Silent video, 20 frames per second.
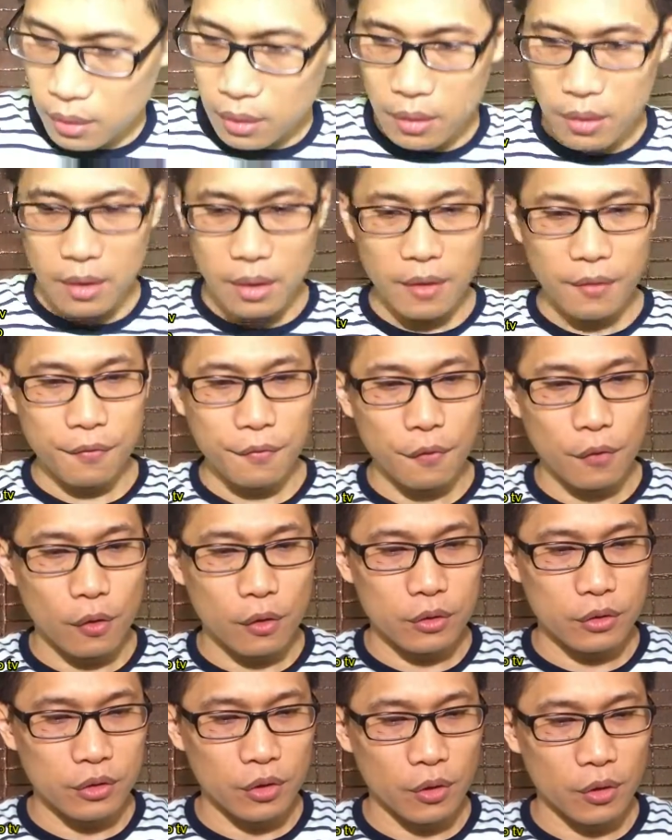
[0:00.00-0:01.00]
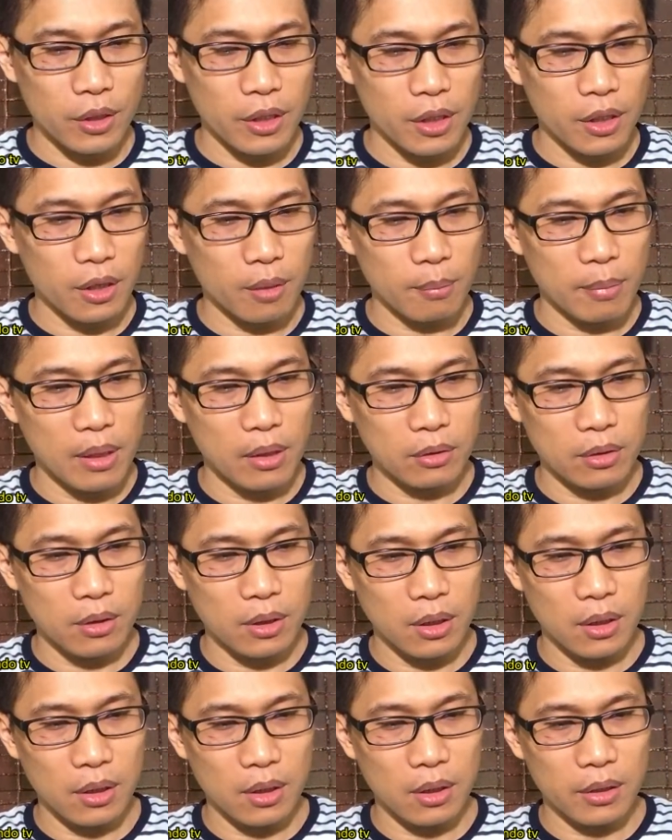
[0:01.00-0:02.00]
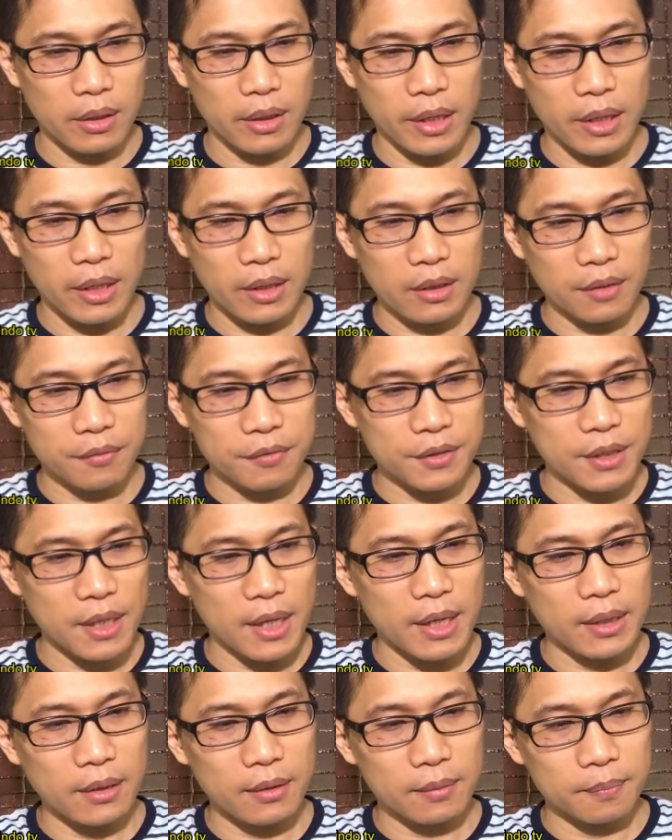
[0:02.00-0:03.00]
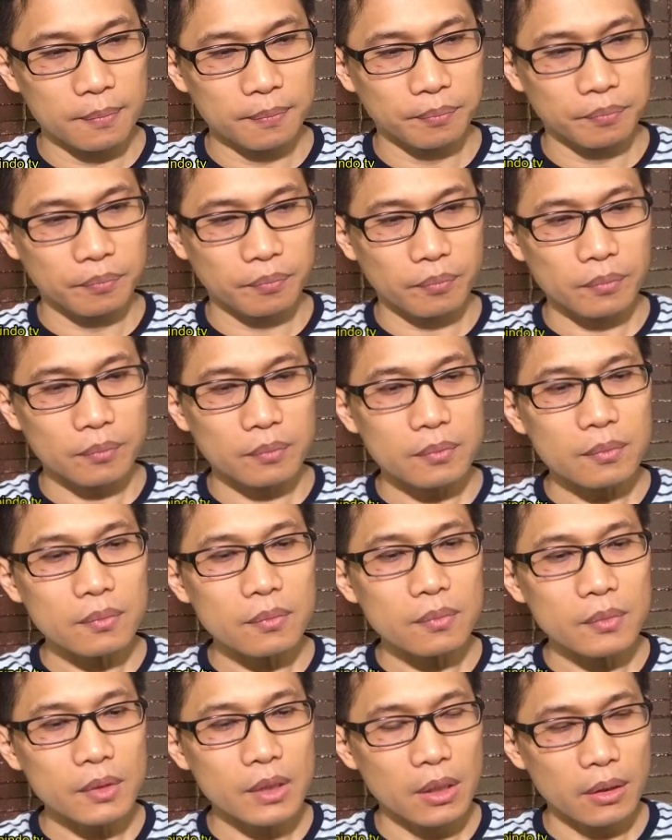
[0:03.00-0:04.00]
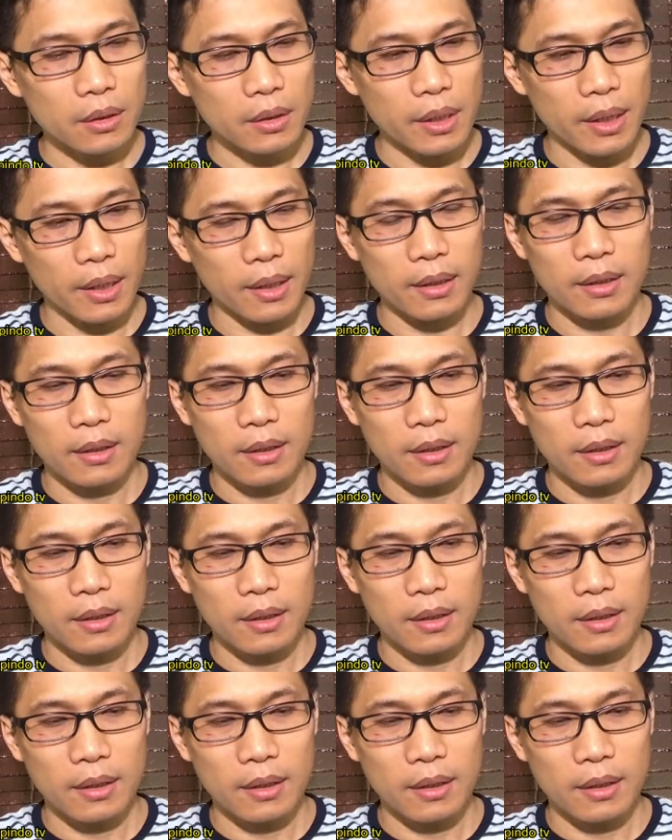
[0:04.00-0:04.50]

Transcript: Enough for talking about the negative side. Yeah,